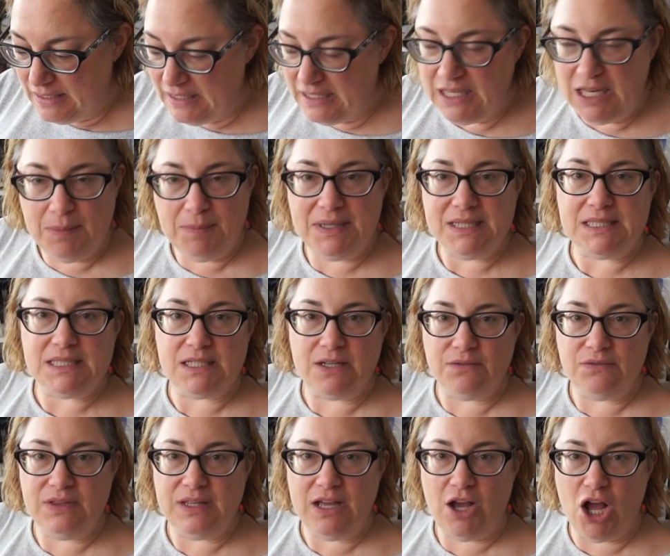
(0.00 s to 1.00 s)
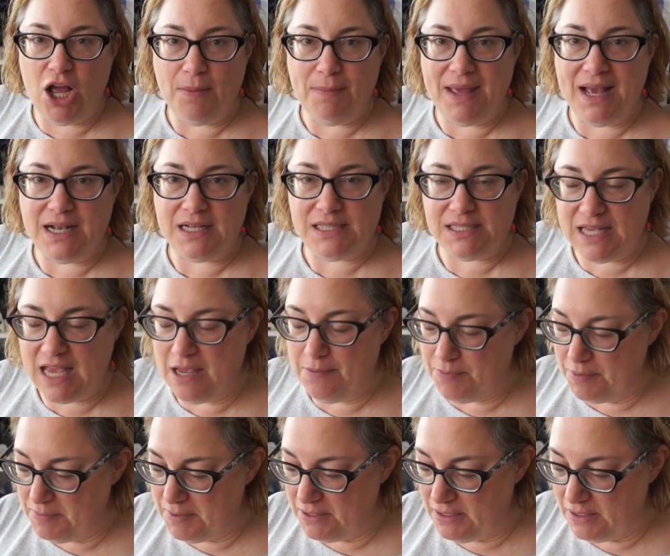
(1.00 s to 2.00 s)
limits of the iMac's
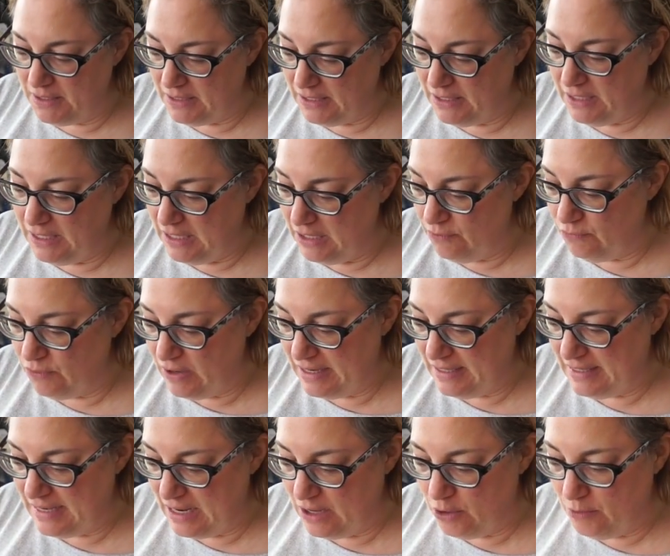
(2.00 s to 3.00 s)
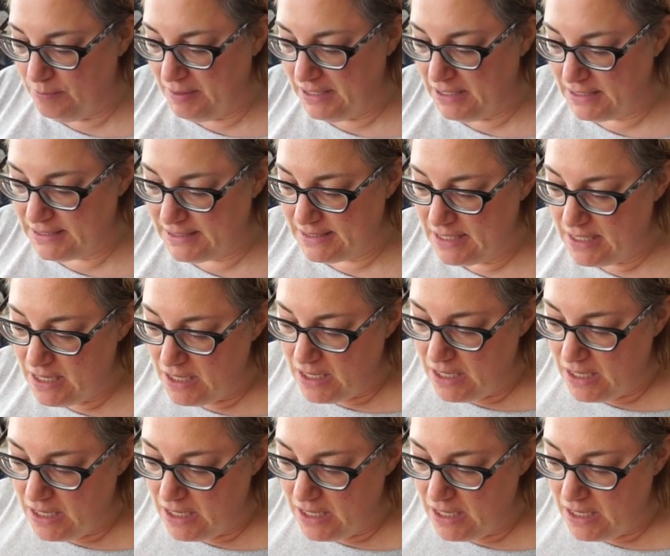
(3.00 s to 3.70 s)
capability right now, because